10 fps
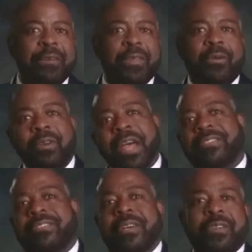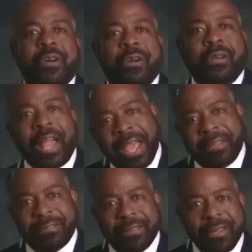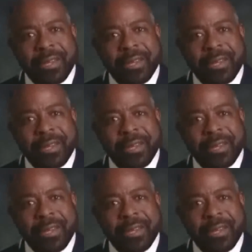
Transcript: for the rest of your life,